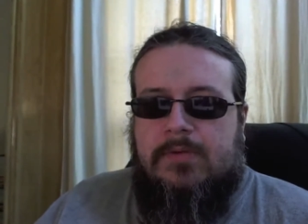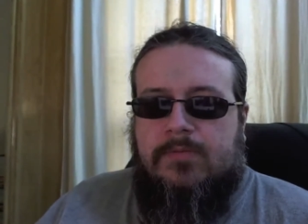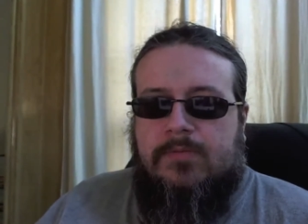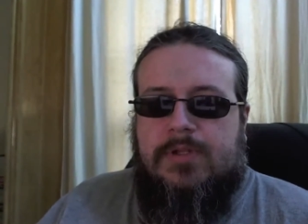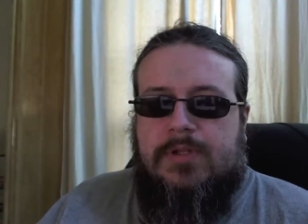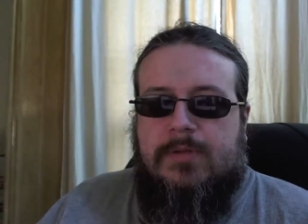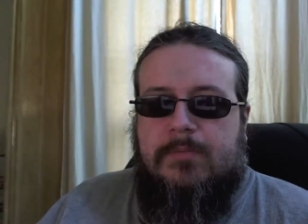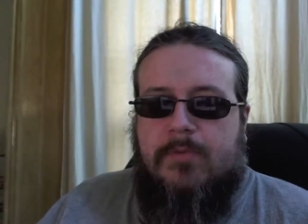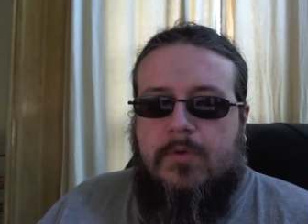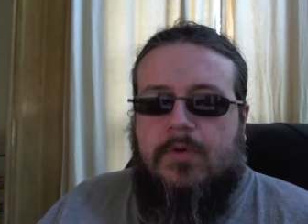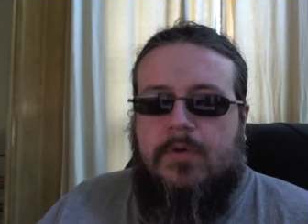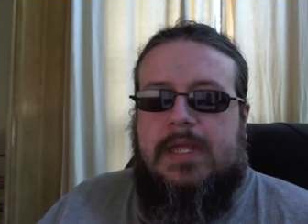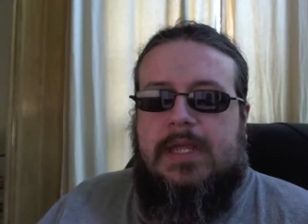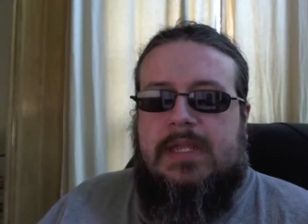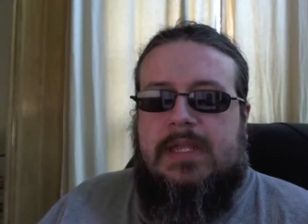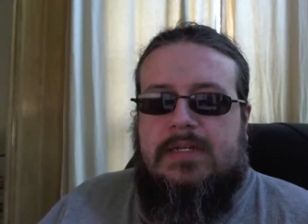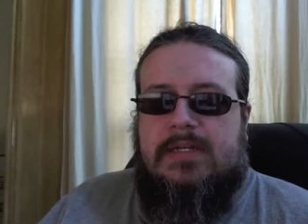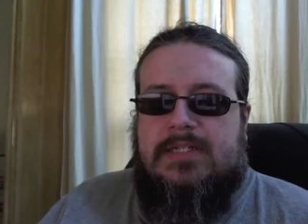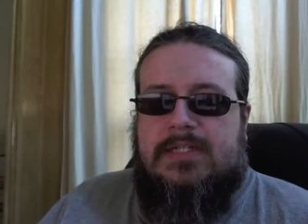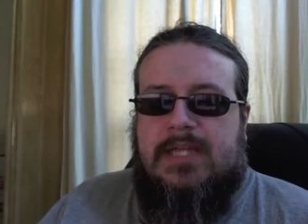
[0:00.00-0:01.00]
with a more
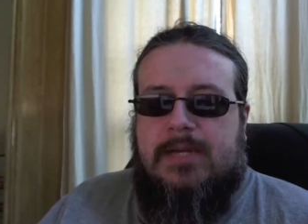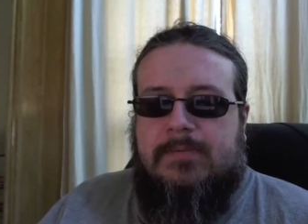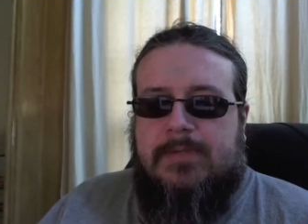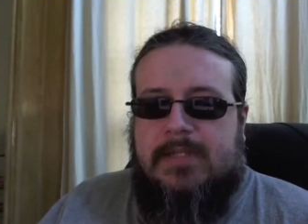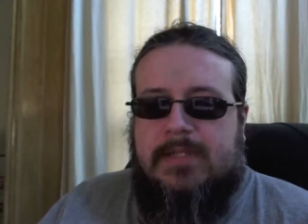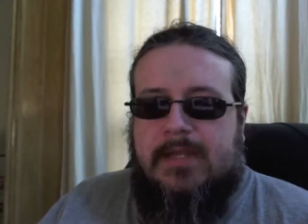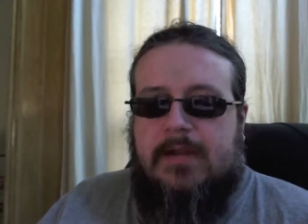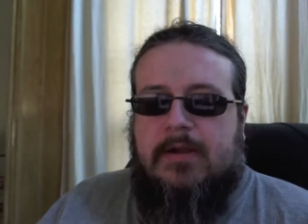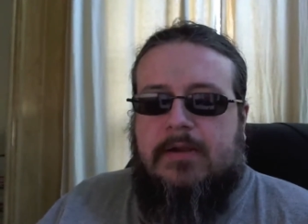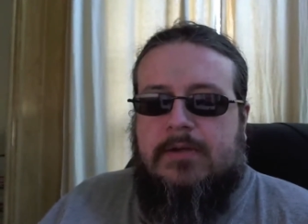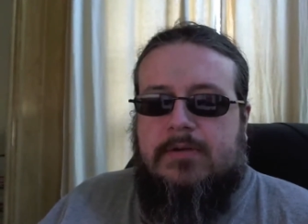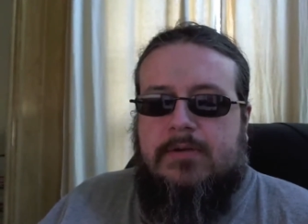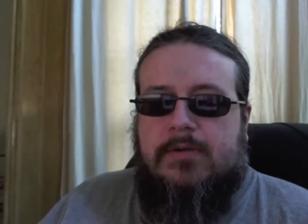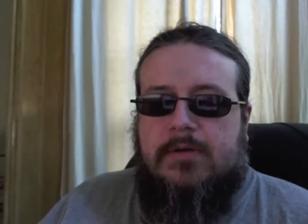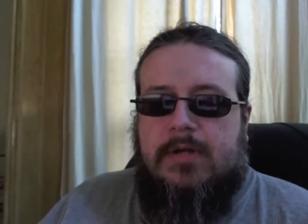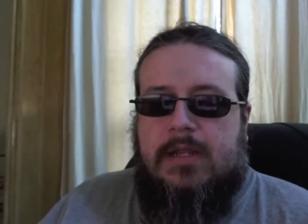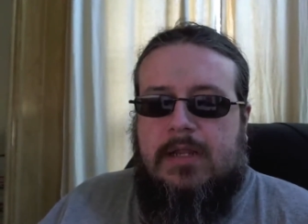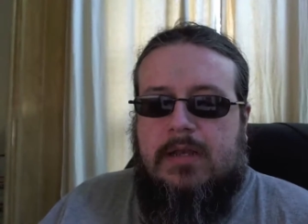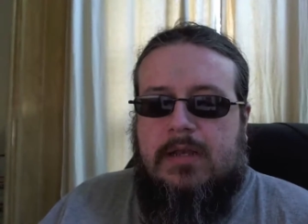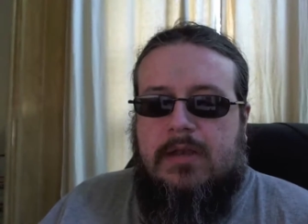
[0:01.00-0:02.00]
in-depth character
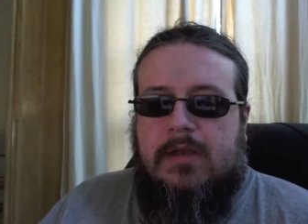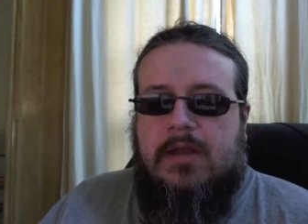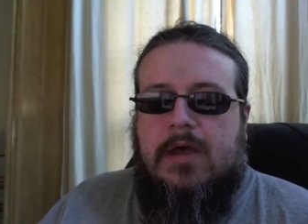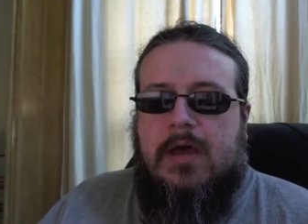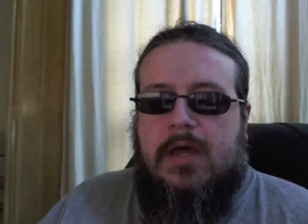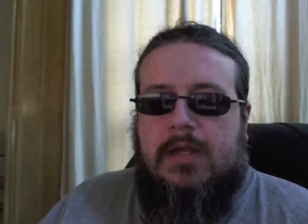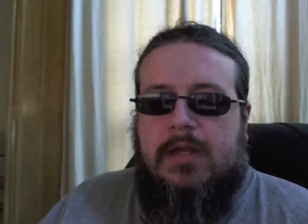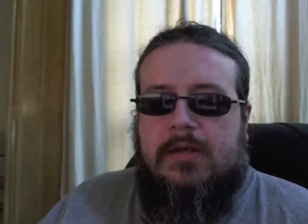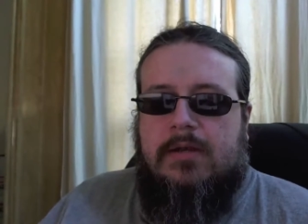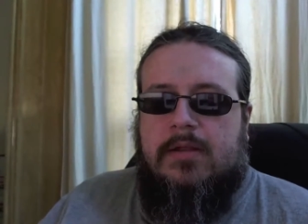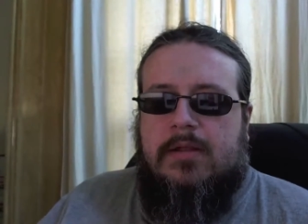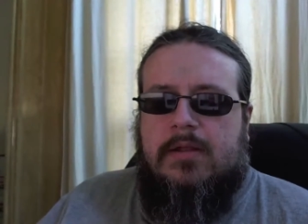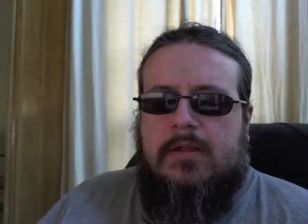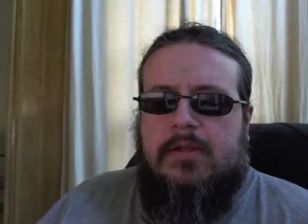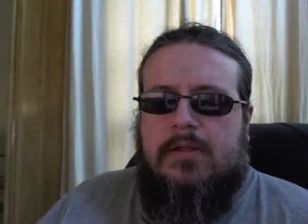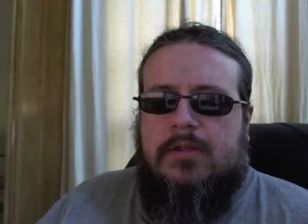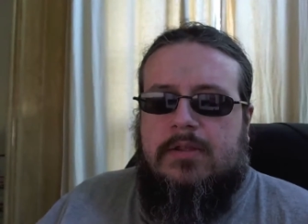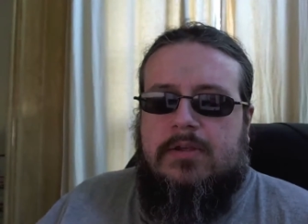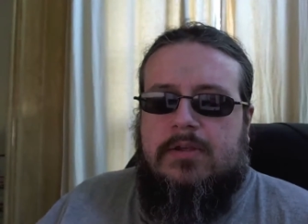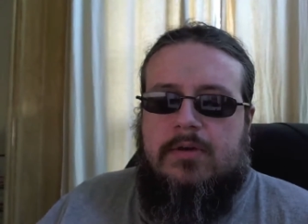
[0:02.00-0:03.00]
and not
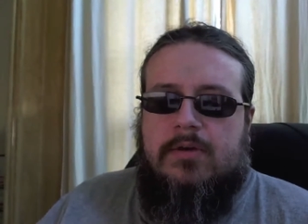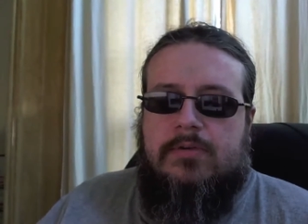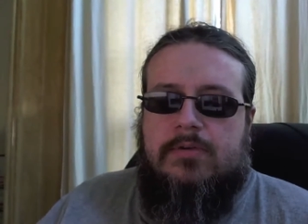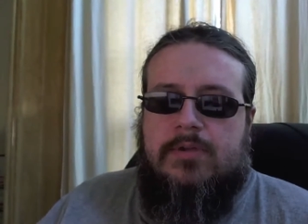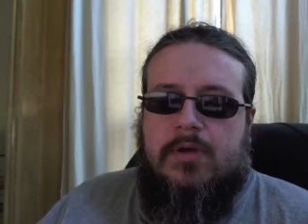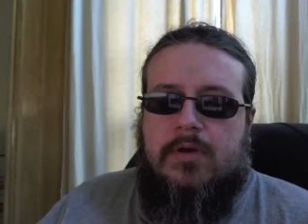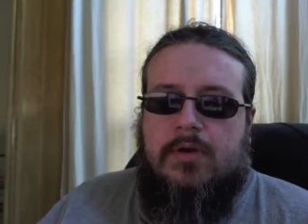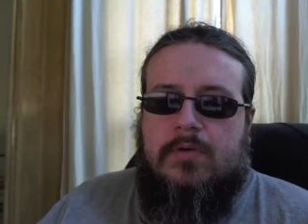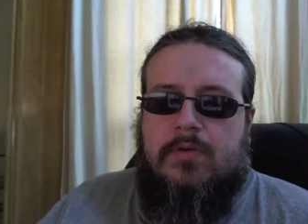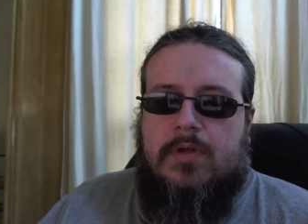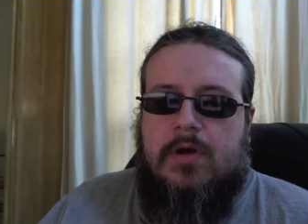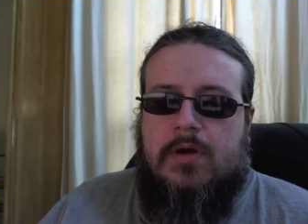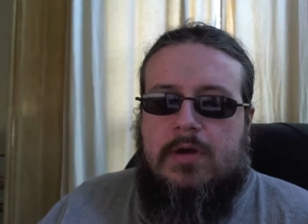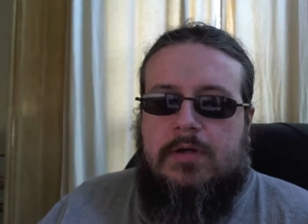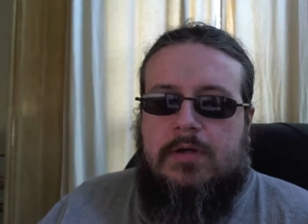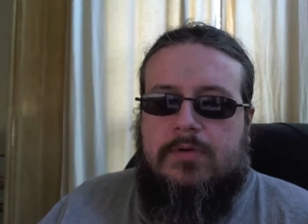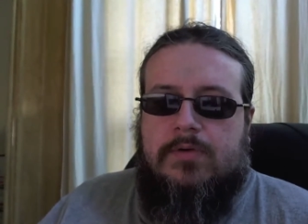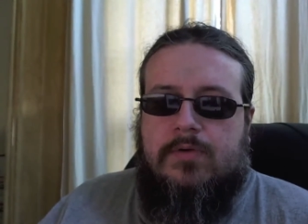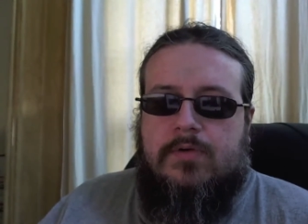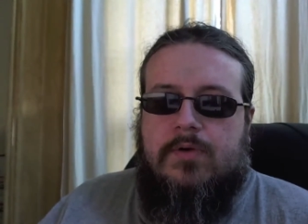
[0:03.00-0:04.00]
go the whole
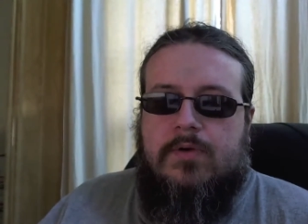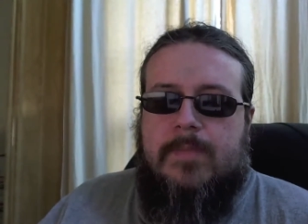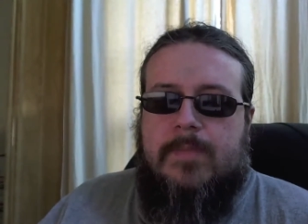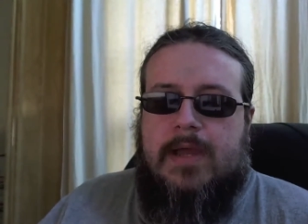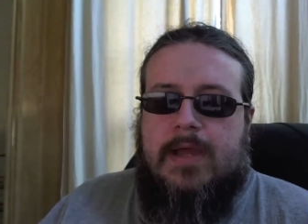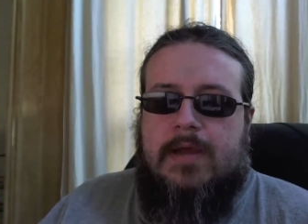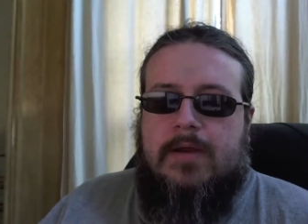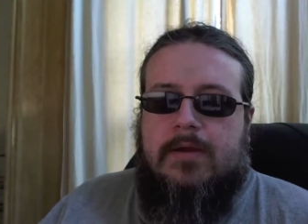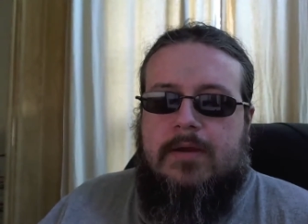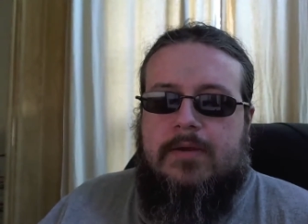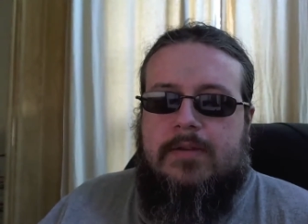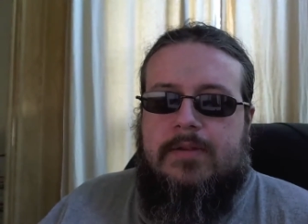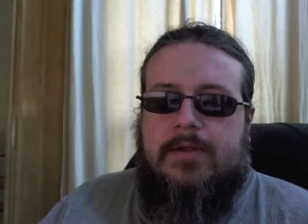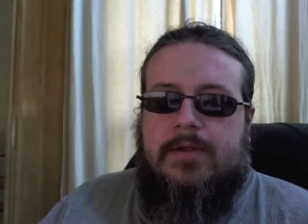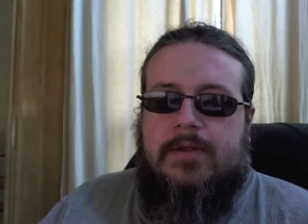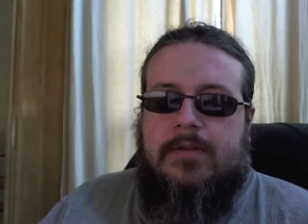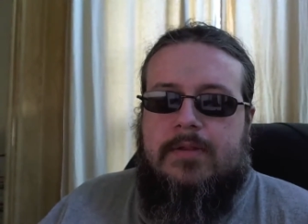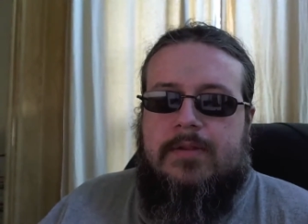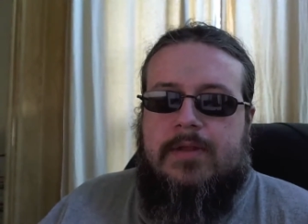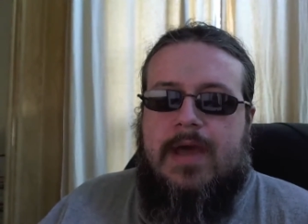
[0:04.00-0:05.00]
hardcore uh,
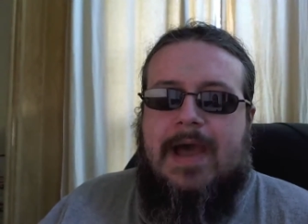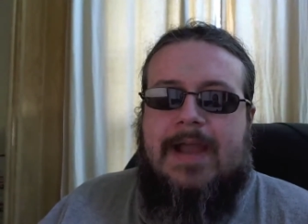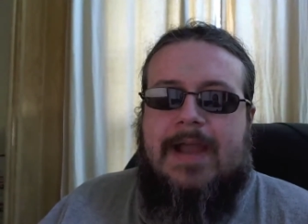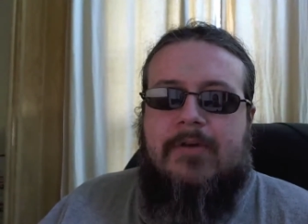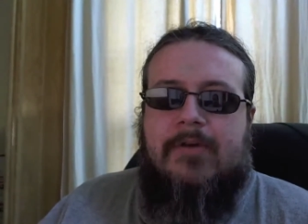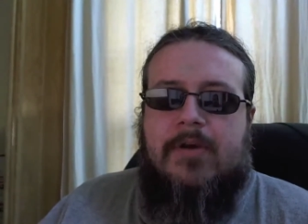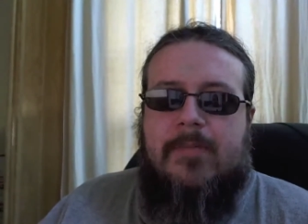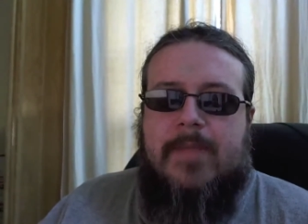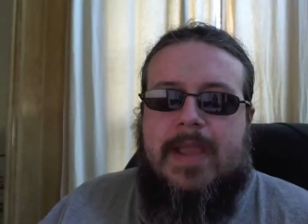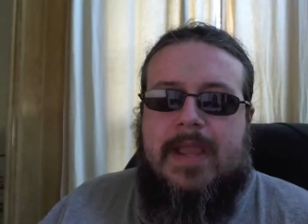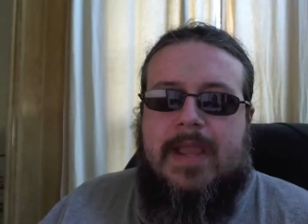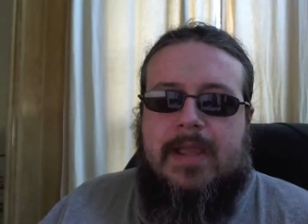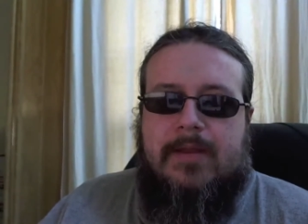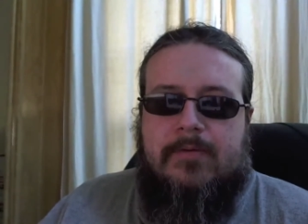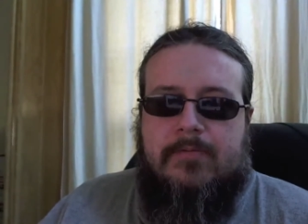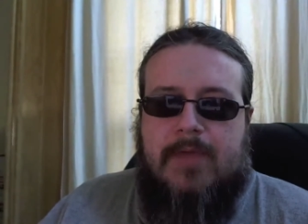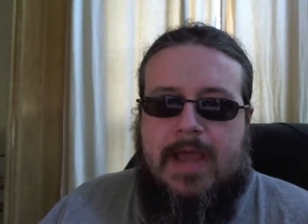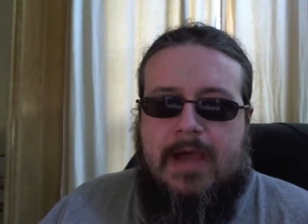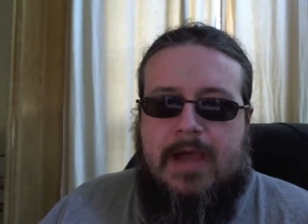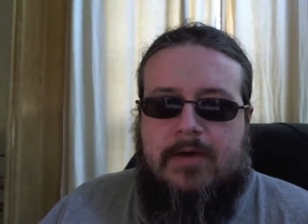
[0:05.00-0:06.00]
the the Iron
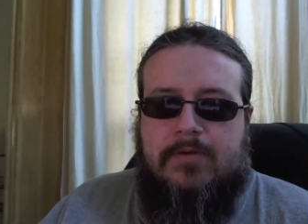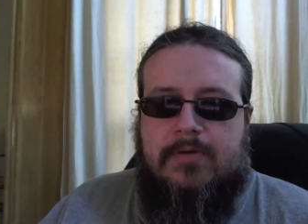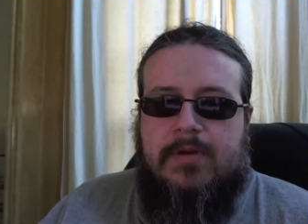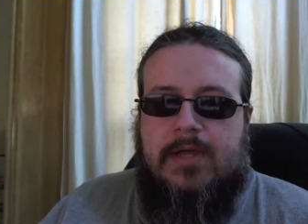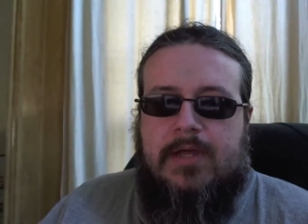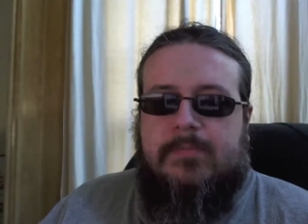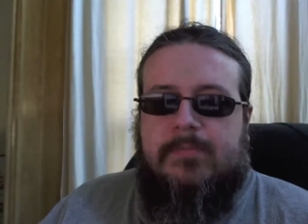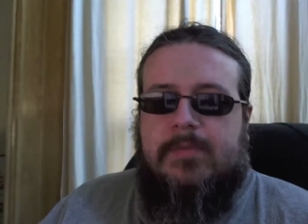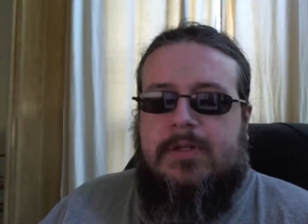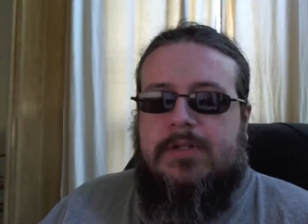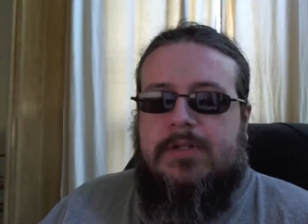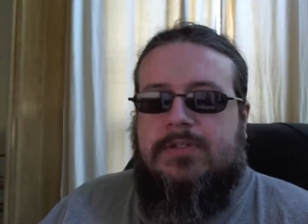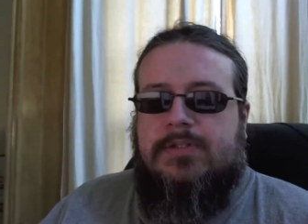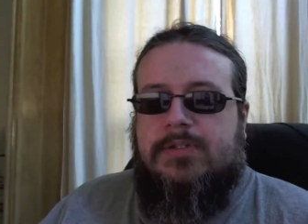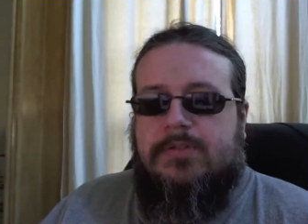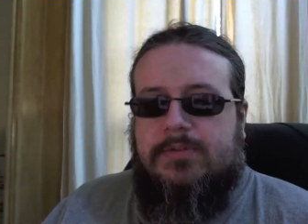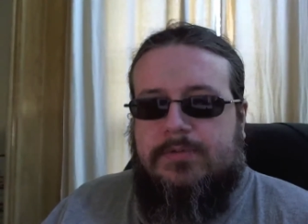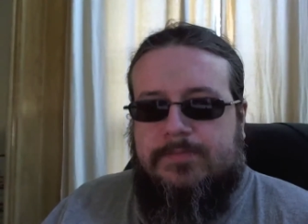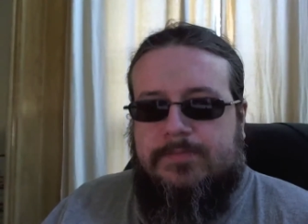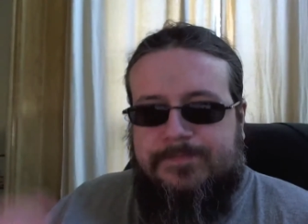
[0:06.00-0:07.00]
Man route. I'm going to
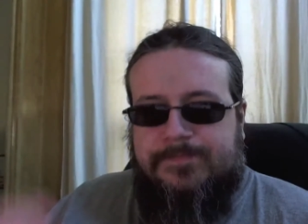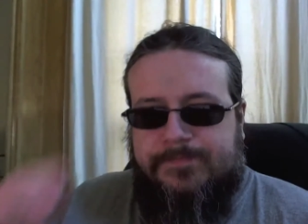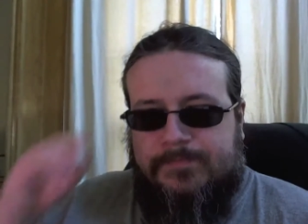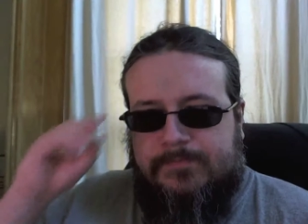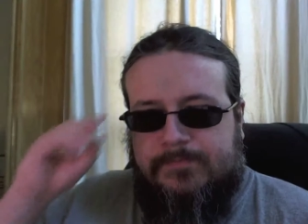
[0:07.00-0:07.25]
do